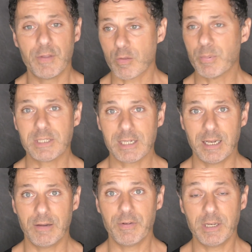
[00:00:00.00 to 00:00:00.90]
this
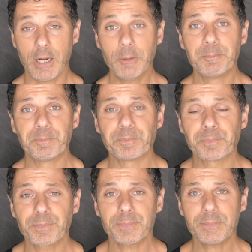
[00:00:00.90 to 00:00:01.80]
particular video.
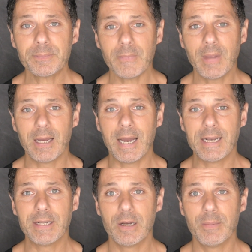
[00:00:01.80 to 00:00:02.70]

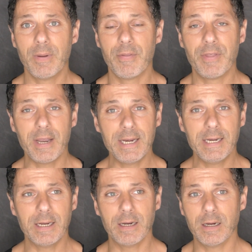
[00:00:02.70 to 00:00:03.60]
And
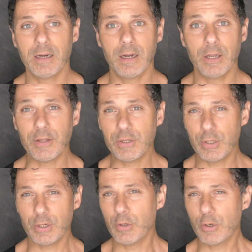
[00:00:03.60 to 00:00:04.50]
you
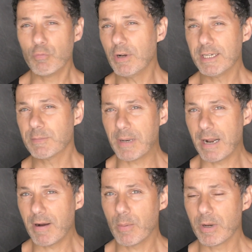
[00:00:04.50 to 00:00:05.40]
really need to play
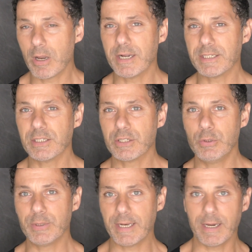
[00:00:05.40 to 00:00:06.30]
around with lighting so
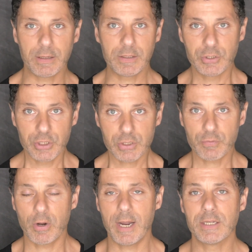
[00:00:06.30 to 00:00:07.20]
you get it just
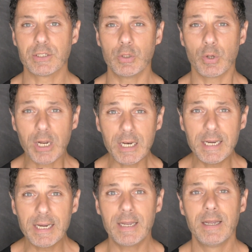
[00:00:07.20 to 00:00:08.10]
right, so you're
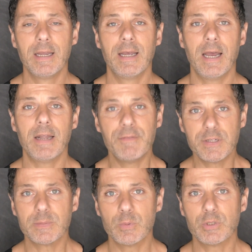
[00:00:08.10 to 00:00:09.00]
clear and
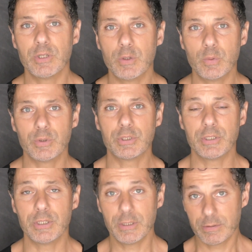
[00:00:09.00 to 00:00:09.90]
visible to
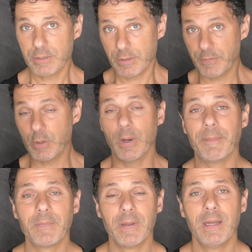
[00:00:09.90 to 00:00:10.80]
the viewer.
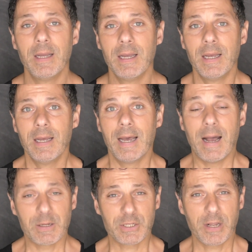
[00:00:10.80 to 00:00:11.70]

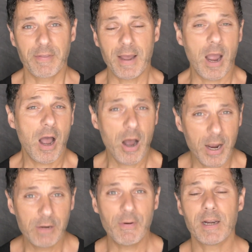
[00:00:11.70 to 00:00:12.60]
Outside of that, I
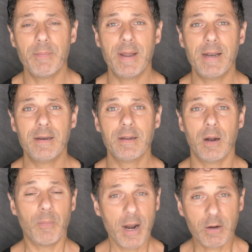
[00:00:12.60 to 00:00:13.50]
highly recommend
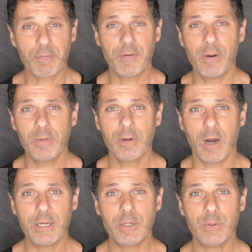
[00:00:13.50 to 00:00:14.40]
a microphone.
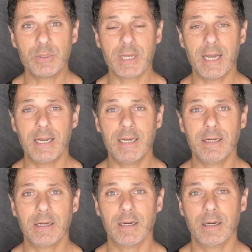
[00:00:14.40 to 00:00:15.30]
I use a